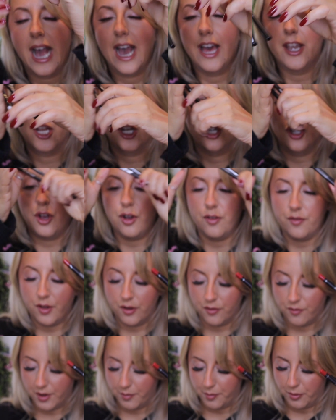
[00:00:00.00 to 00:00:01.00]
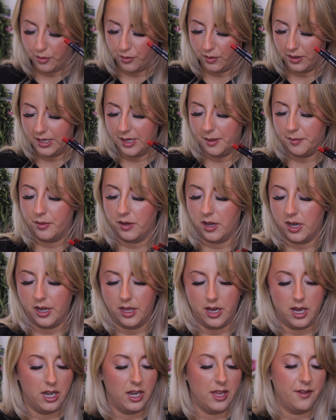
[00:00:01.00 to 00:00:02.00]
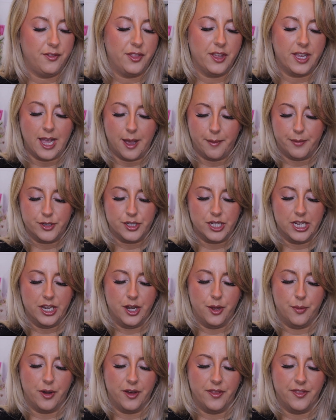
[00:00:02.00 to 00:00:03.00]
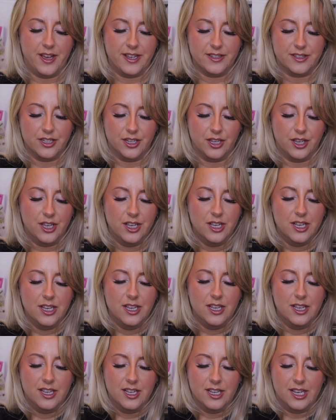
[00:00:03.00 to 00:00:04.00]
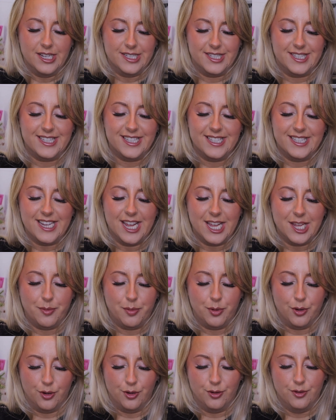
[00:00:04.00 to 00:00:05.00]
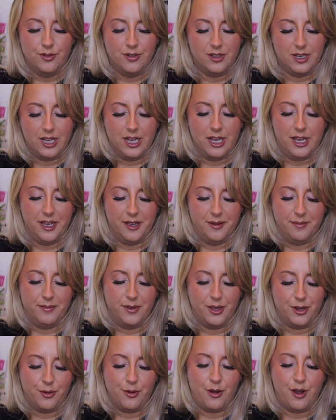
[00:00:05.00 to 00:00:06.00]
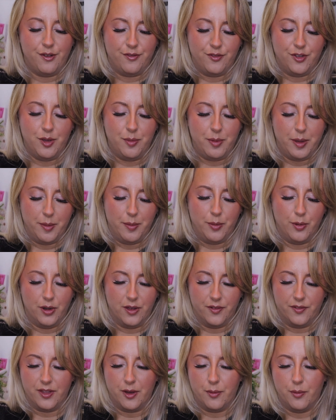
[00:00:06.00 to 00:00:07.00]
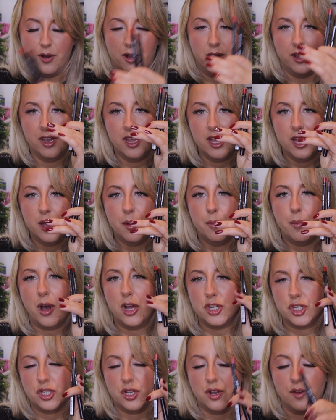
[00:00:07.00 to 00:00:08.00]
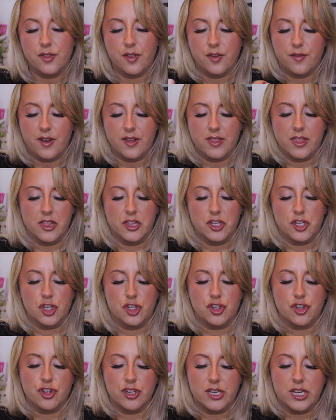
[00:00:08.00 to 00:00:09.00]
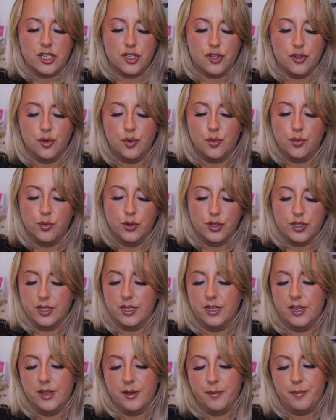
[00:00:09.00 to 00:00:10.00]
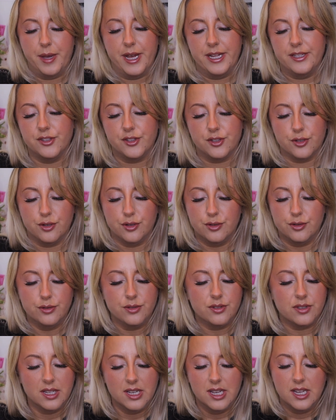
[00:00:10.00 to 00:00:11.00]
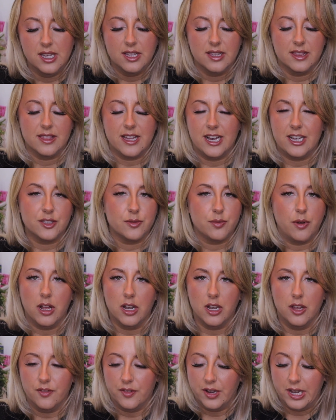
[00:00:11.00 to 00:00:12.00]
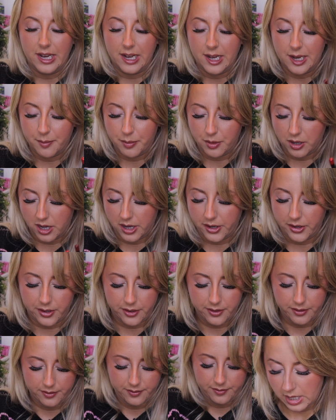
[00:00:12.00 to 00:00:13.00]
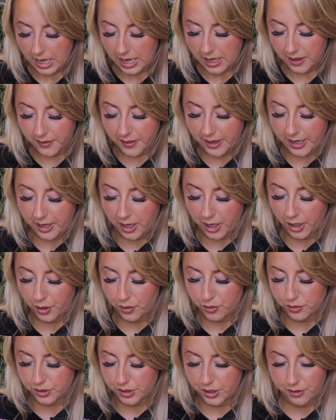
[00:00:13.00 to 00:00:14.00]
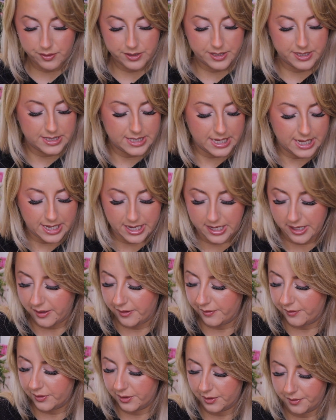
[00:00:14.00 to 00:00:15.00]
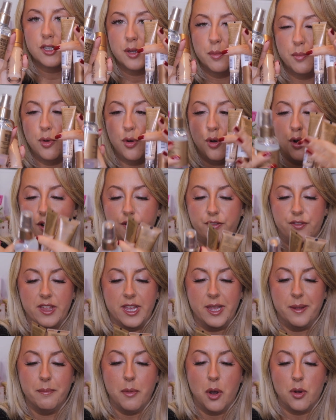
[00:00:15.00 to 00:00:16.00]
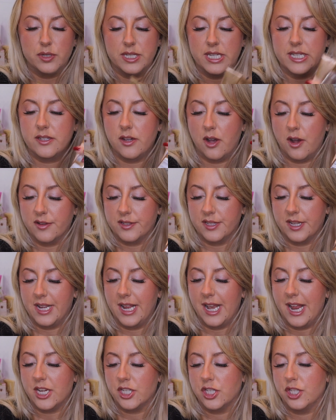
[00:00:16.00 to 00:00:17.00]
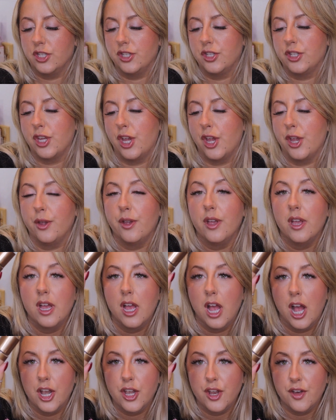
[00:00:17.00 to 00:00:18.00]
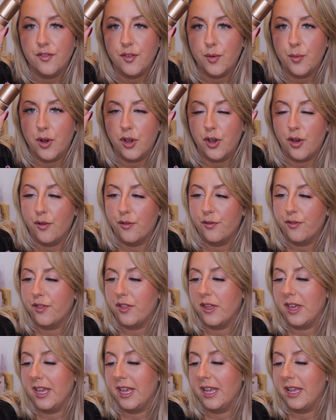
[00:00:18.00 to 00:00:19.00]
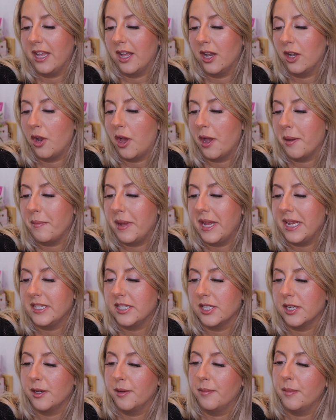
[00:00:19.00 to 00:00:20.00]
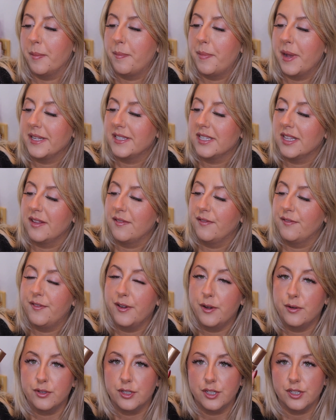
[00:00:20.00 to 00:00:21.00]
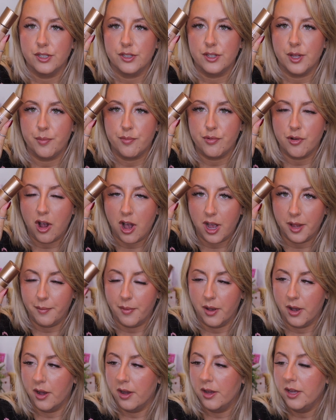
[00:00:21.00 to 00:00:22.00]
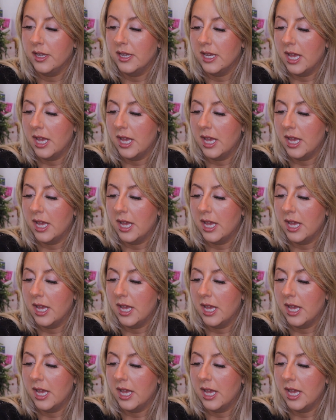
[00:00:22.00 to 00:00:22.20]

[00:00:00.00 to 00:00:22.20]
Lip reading: And I love a Rimmel lip liner. I love the Cappuccino one. That's a staple. Quite a few people love that one. But I just love the fact that they're just traditional wooden pencils. That's what I love in a lip liner. And then I also received some more of the Multitasker collection. So another one of the light medium Better Than Filters primer.